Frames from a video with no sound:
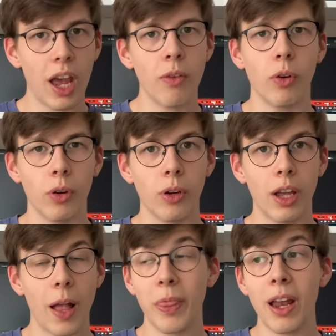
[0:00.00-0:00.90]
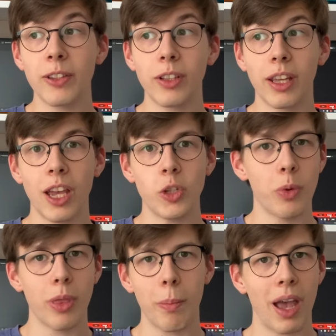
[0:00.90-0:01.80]
ever, and that is the case
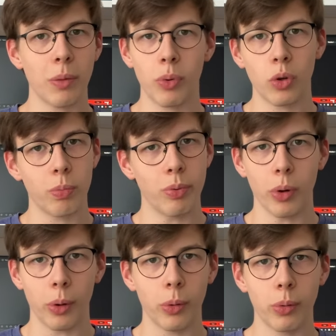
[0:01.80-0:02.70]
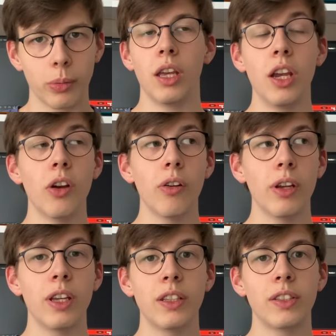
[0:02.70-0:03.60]
with the MacBook Pro. Here
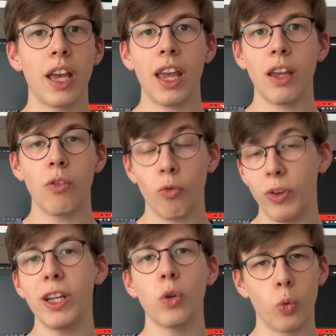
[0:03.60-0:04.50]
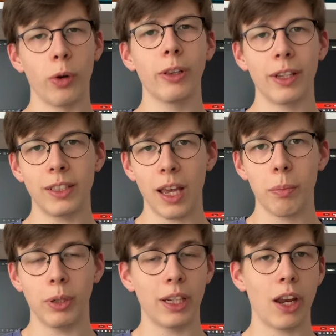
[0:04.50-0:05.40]
is a real-world
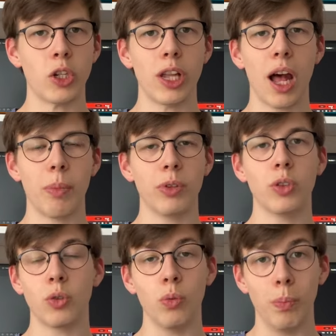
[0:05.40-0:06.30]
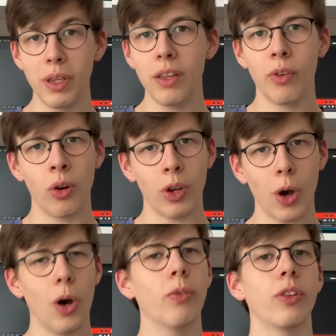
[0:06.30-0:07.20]
example that actually happens to me very
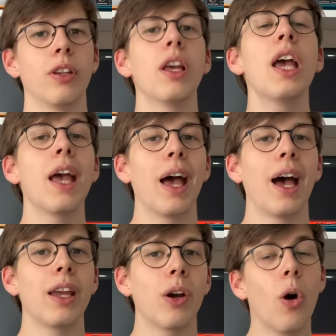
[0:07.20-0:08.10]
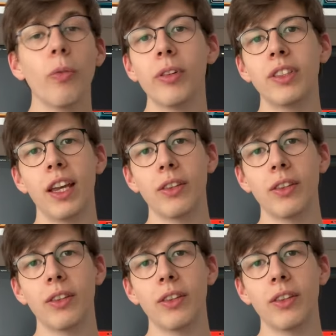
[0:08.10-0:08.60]
often. I often take